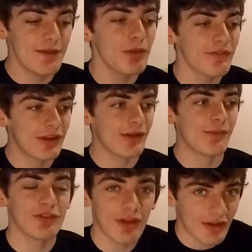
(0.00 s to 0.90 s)
did play video
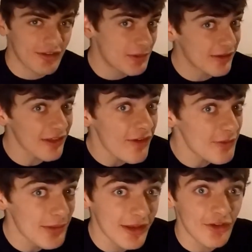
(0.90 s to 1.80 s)
games, you're not going to spend
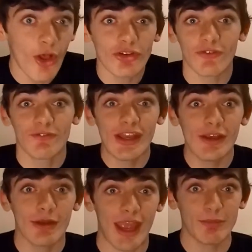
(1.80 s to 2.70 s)
eleven million dollars on
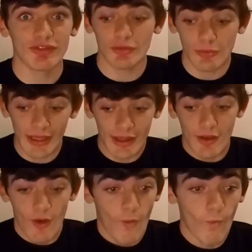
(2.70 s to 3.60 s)
video games. So like.
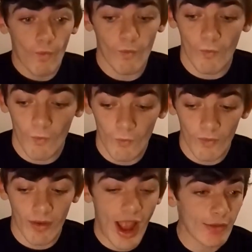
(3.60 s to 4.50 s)

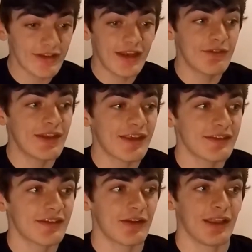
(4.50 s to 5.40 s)
How is that even
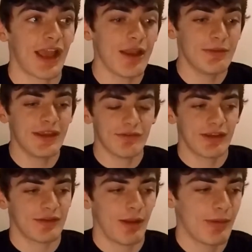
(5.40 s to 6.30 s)
necessary? Like, I'd be
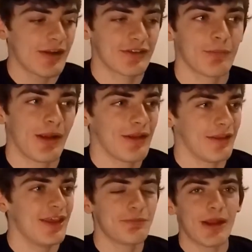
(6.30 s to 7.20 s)
giving it to my parents. Their
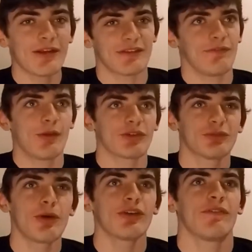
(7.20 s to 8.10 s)
his parents, if they were
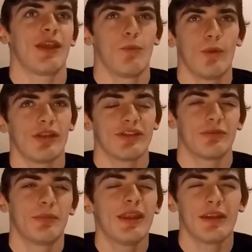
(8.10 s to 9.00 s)
smart enough, they wouldn't
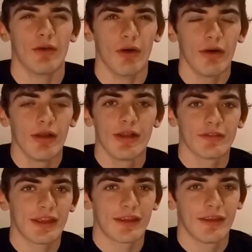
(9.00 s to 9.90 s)
spend it all.
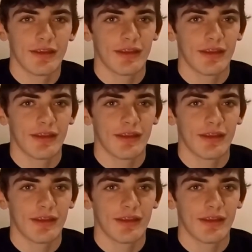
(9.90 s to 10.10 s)
Like,